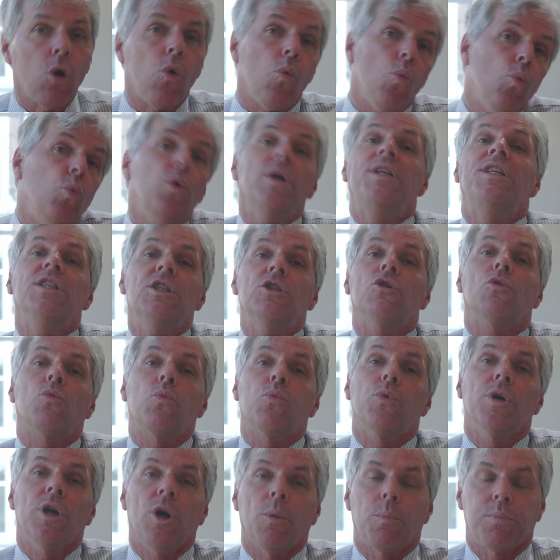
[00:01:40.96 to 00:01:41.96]
Which is a
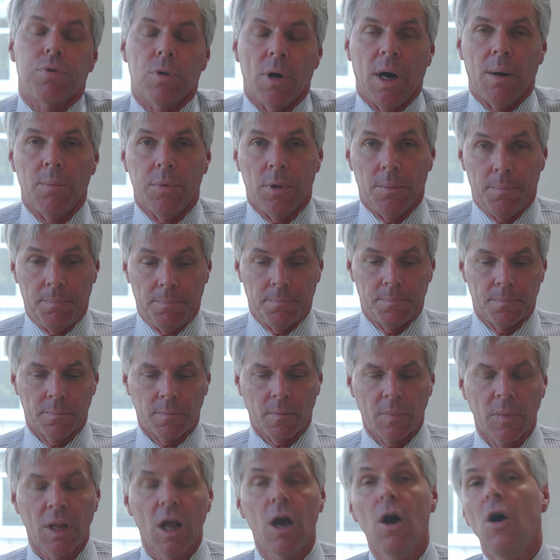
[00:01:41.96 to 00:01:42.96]
real problem.
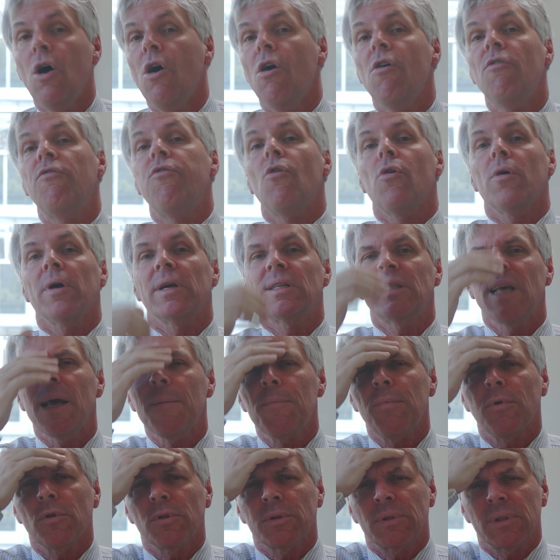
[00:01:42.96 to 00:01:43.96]
For
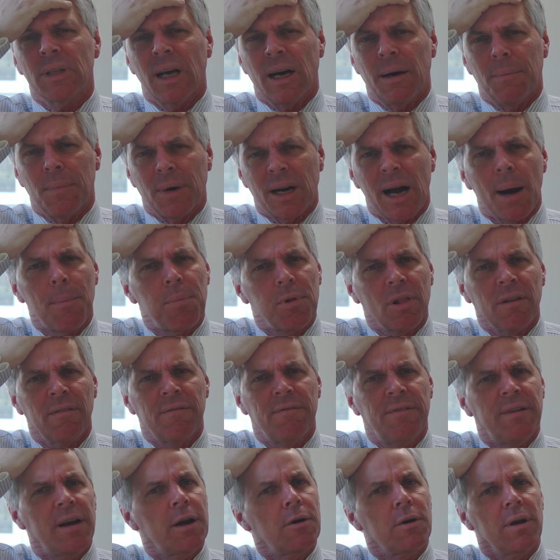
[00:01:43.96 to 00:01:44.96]
example, a couple
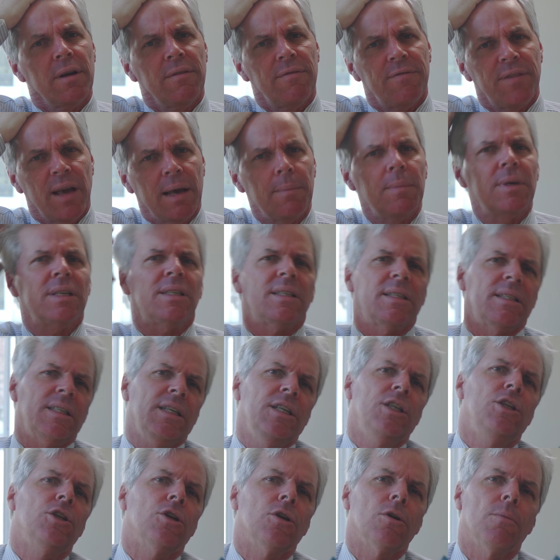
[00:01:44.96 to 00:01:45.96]
of very famous
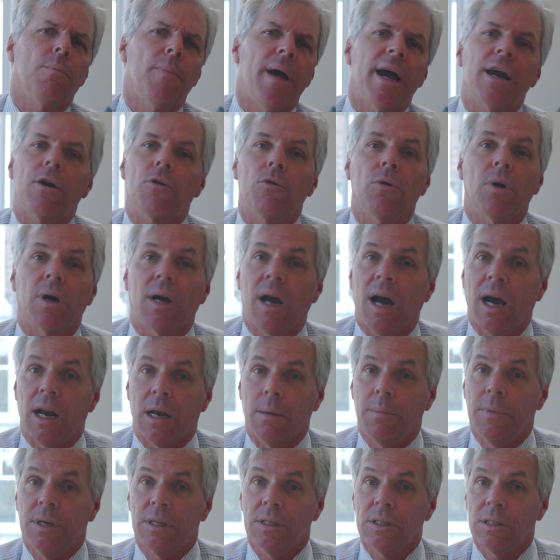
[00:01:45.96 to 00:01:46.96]
senior
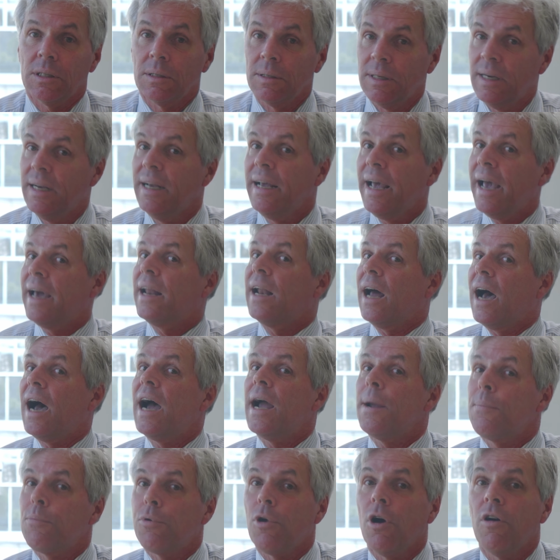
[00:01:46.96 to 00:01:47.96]
macroeconomists had a
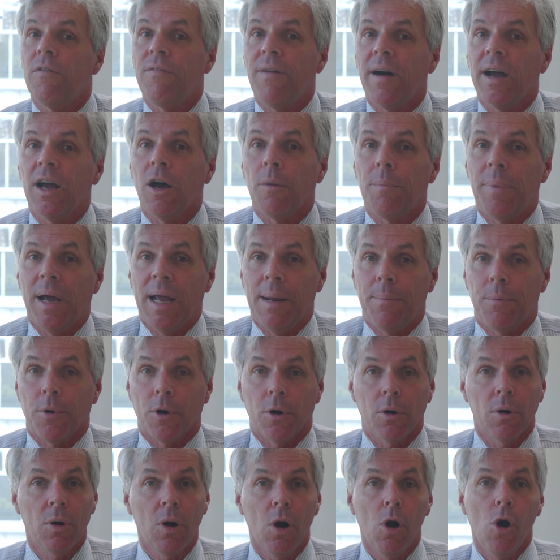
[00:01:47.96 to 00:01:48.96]
high-profile
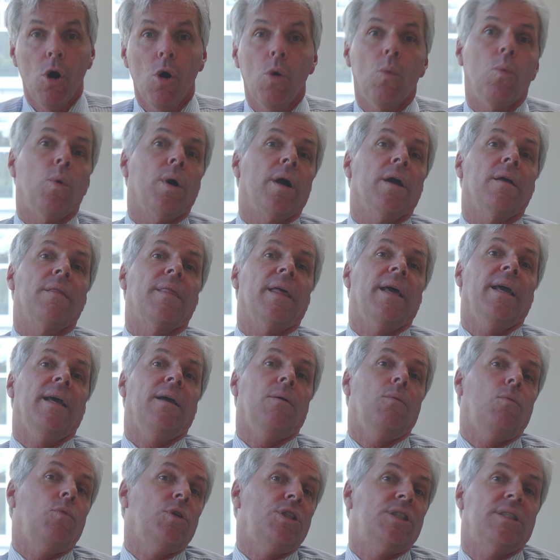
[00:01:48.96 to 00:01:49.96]
paper
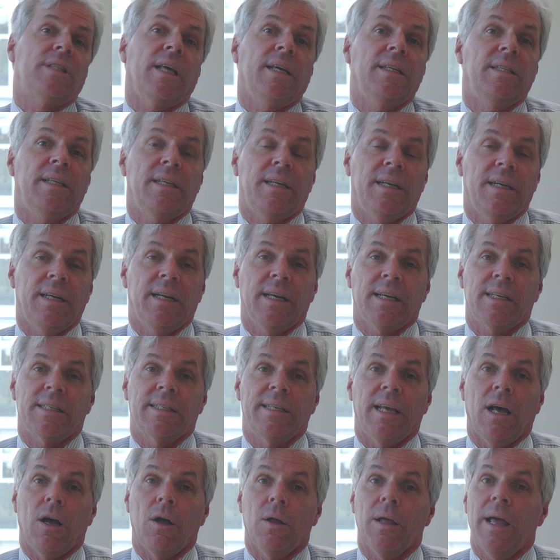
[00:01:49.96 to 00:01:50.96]
which they did in
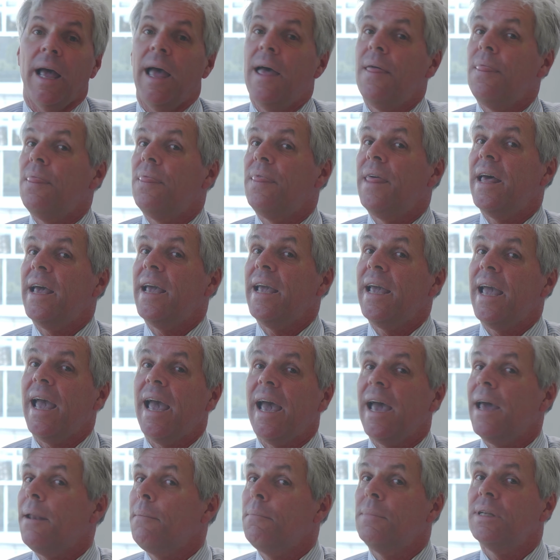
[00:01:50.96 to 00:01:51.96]
Excel, and they
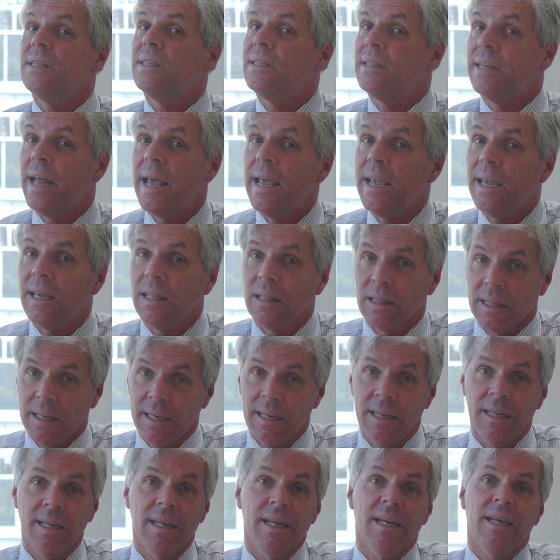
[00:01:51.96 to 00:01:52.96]
had
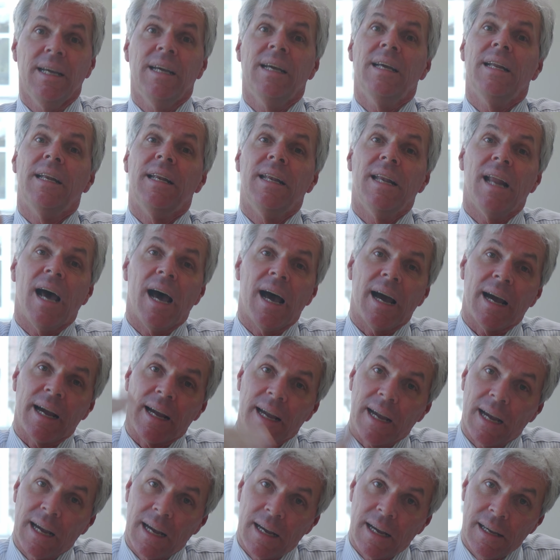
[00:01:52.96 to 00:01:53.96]
mistakenly
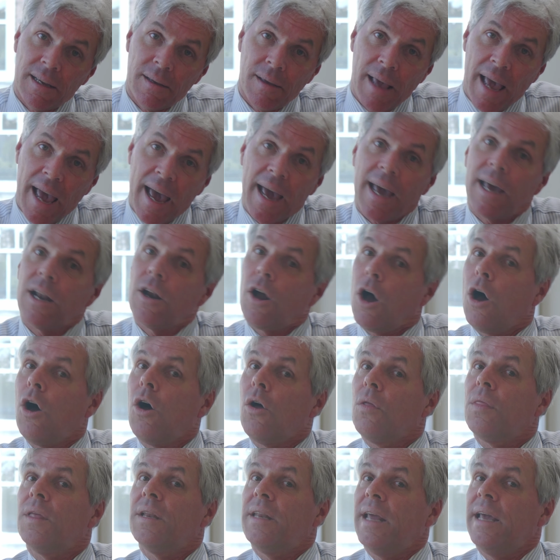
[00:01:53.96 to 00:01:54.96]
not had
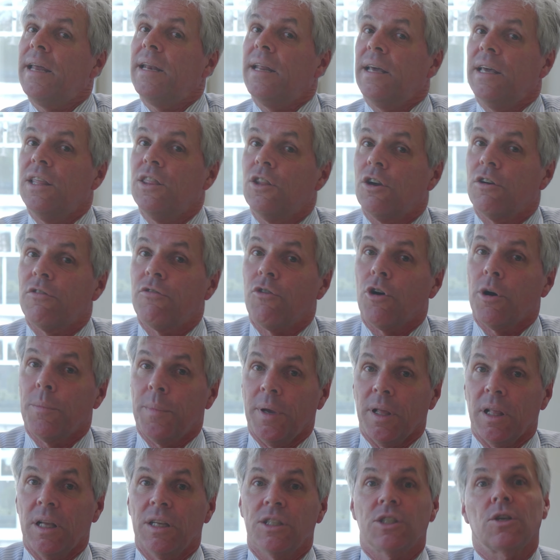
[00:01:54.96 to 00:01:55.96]
all the data in their
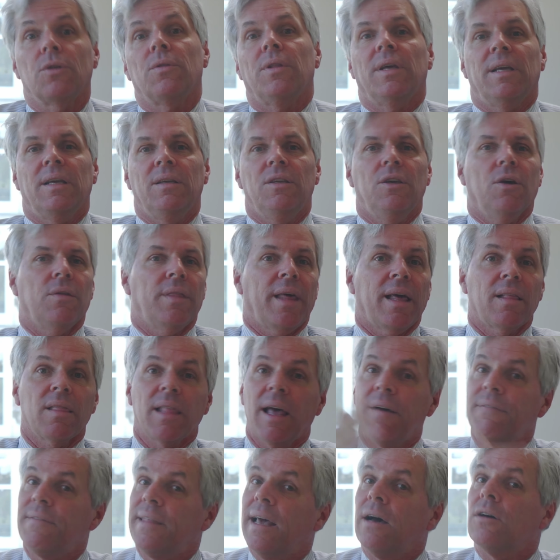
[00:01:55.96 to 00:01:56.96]
formula. So they
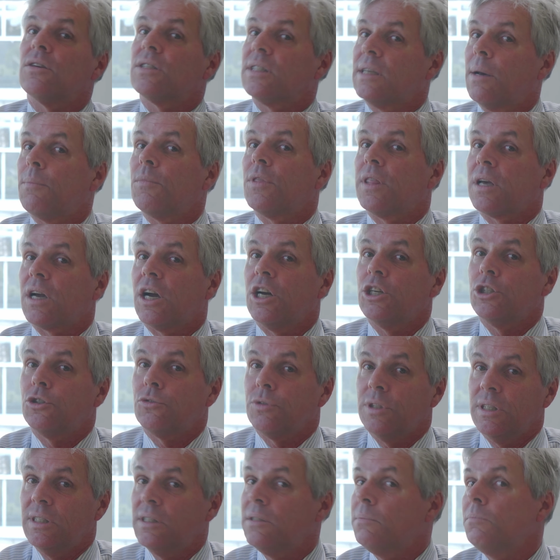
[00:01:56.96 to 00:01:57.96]
left out some of the
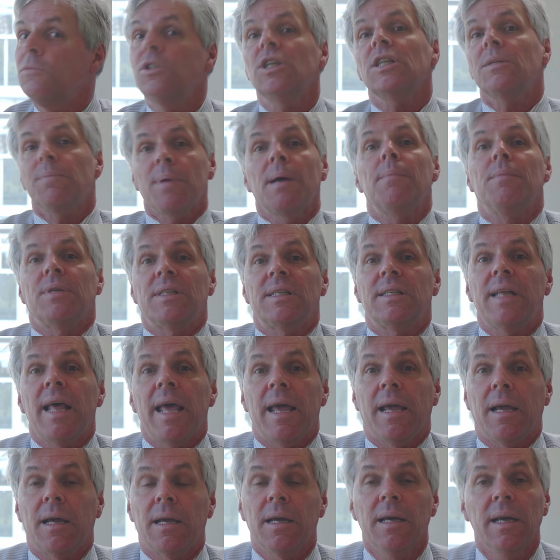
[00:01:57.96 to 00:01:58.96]
countries just by
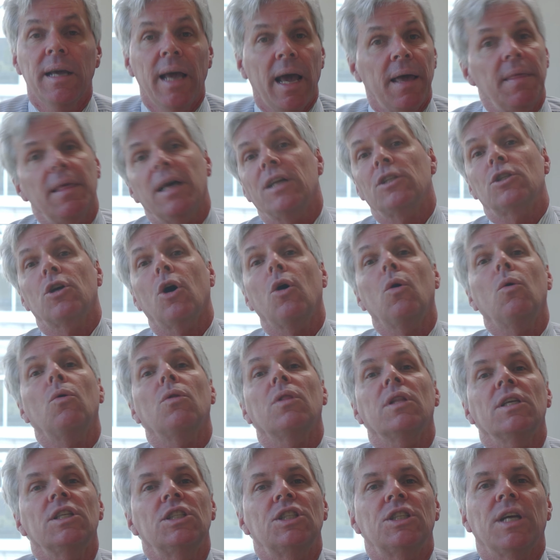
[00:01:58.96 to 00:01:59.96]
mistake, and that
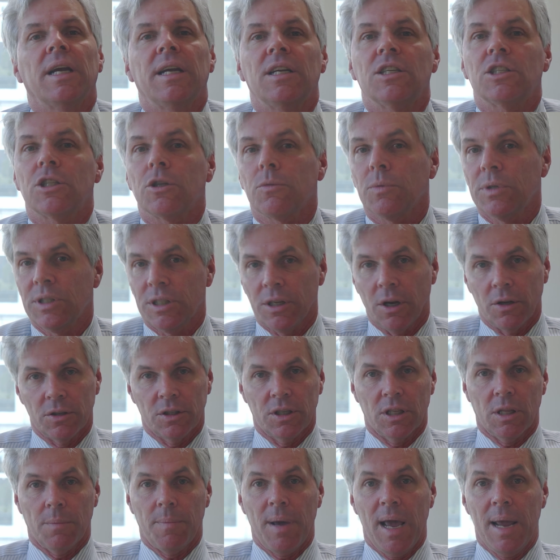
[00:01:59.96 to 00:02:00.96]
totally changed the
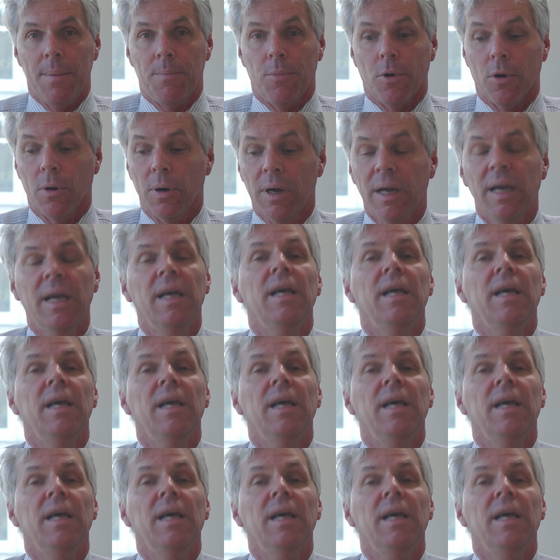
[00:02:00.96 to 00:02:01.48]
results of the paper.